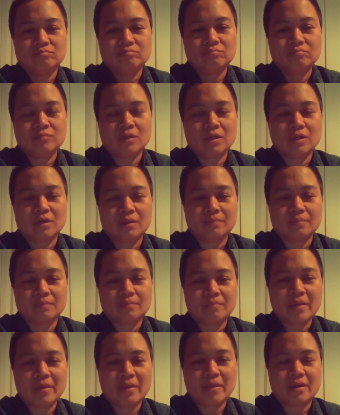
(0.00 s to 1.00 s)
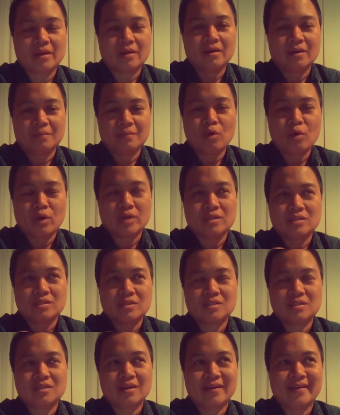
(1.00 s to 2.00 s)
men,
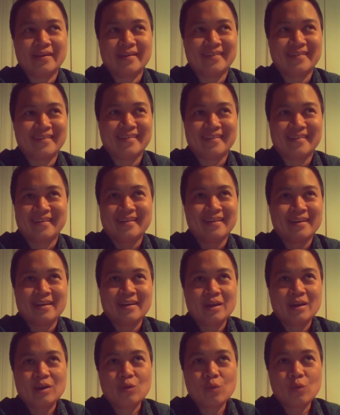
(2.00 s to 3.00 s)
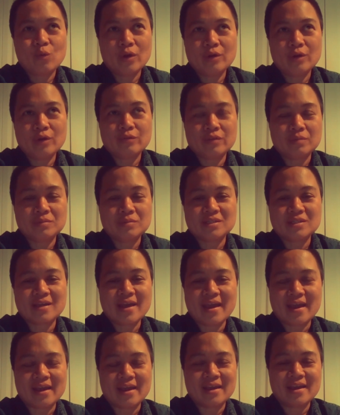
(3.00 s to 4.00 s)
boys, and one of them is
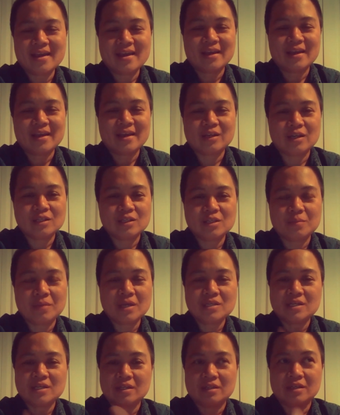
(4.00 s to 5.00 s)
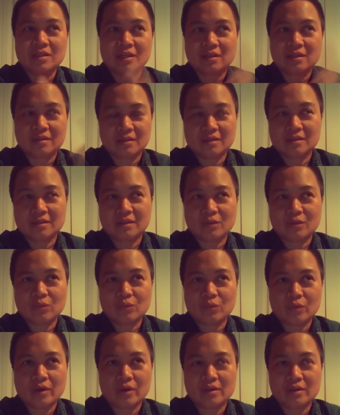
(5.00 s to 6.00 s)
gay, and it's amazing that,
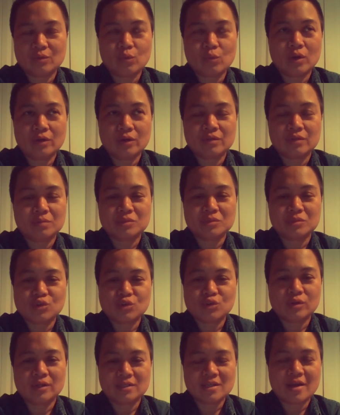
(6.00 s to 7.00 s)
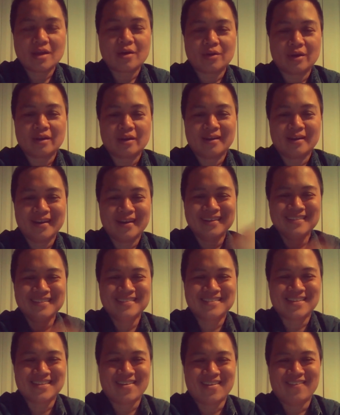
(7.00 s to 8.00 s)
and one of them is Trinitarian.
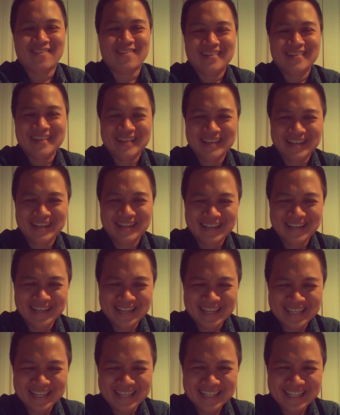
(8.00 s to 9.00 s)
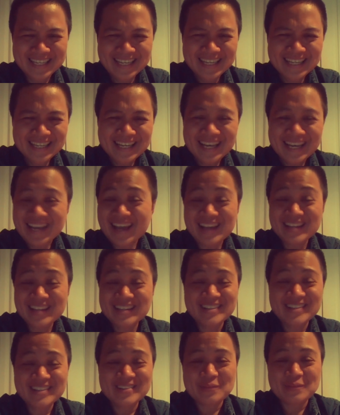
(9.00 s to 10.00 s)
So,
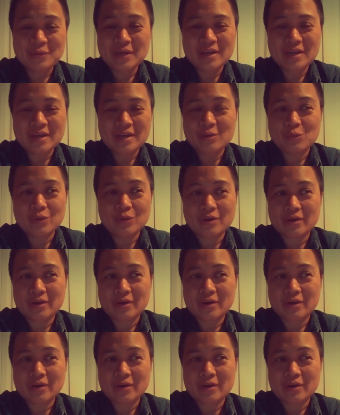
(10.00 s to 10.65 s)
and we're